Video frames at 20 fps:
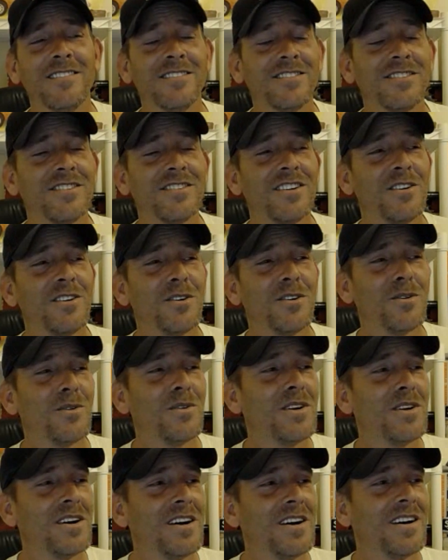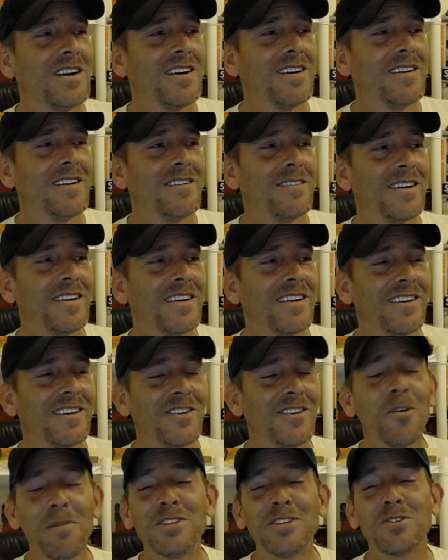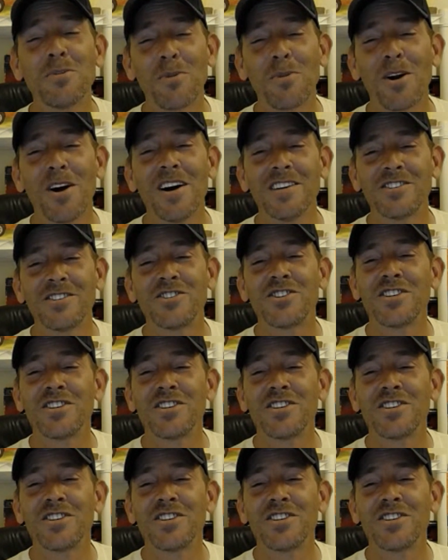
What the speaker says: So you'll be surprised.